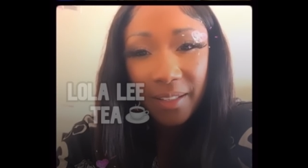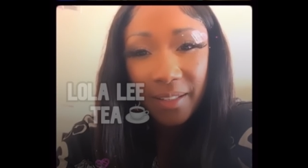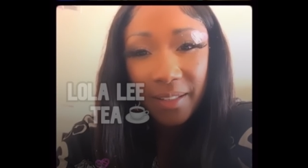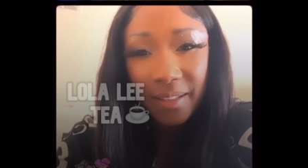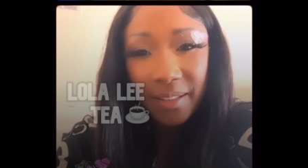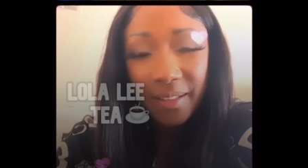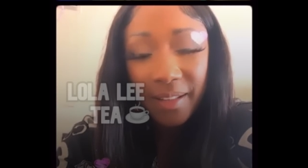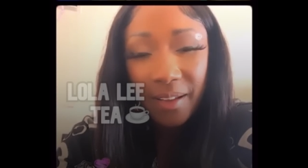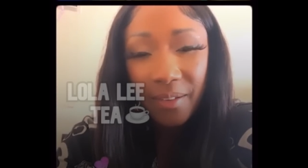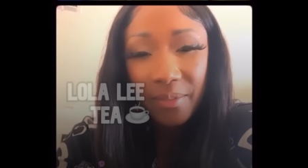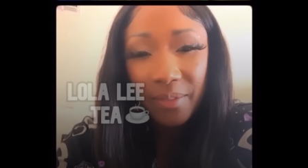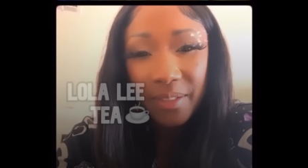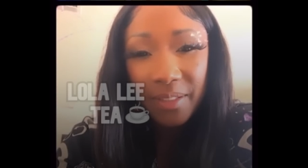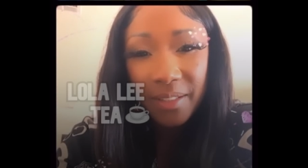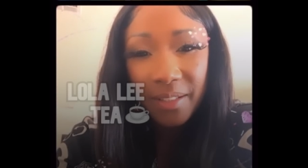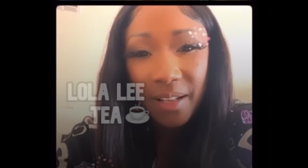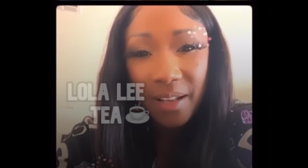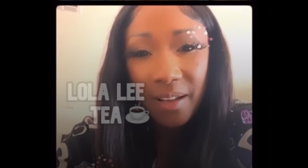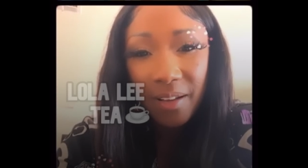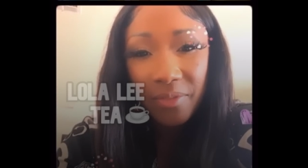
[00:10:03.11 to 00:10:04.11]
That was
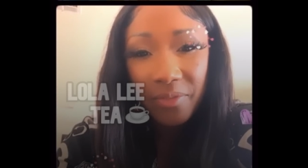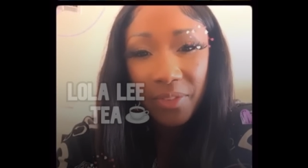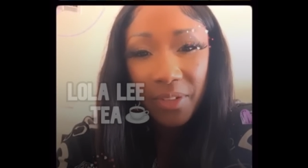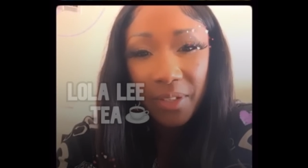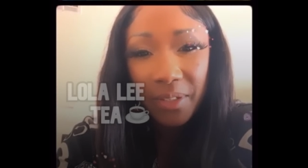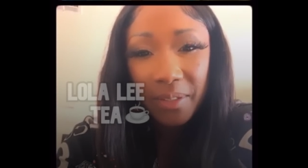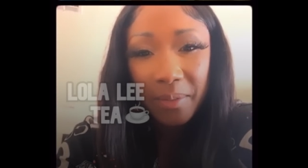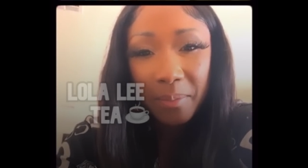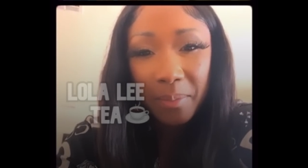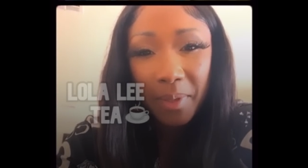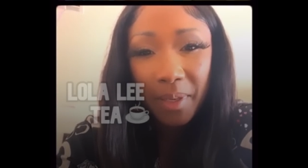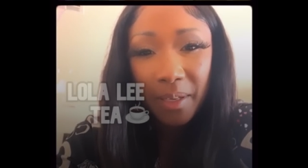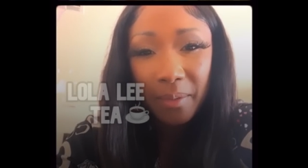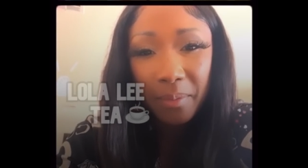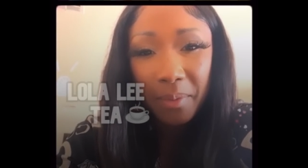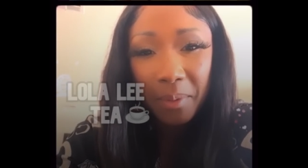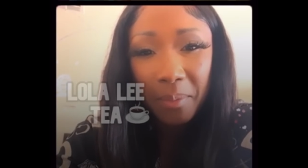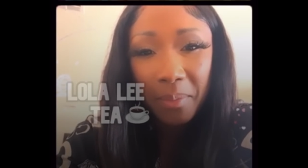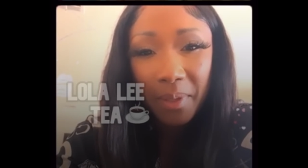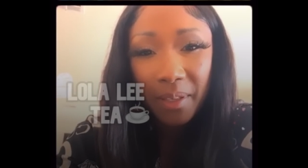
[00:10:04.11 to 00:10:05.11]
my first
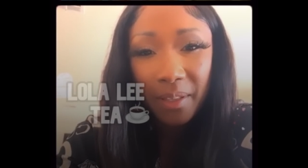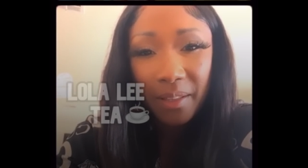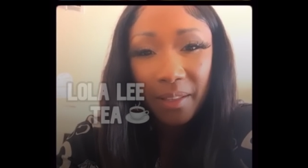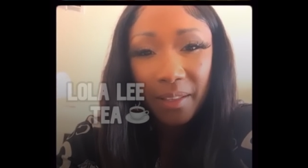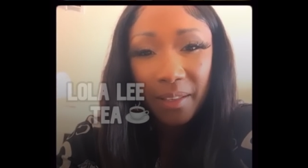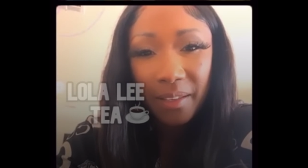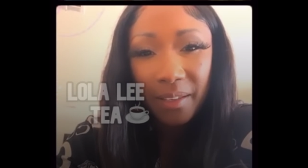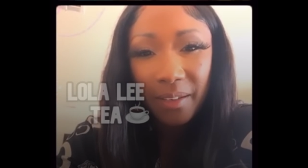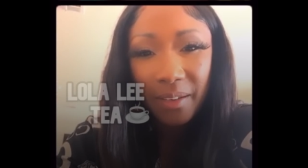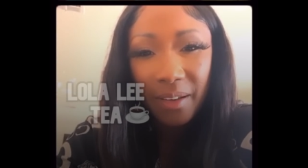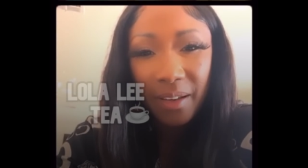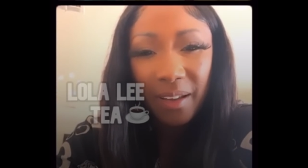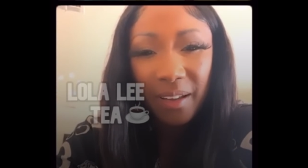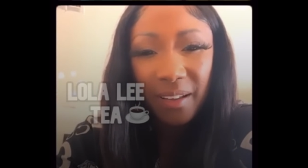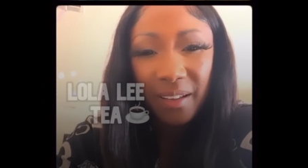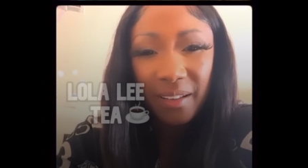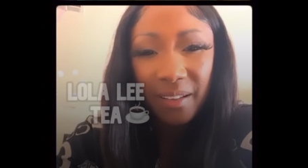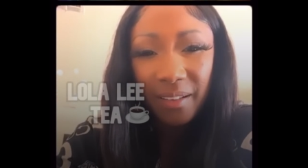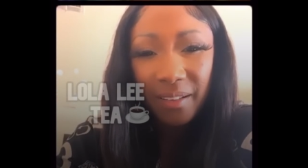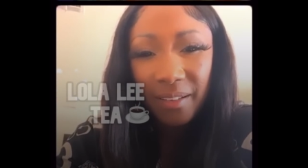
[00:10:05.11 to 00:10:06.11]
baby belly.
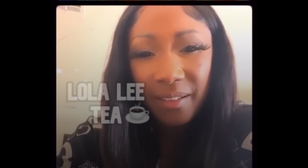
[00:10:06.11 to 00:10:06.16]
Huh?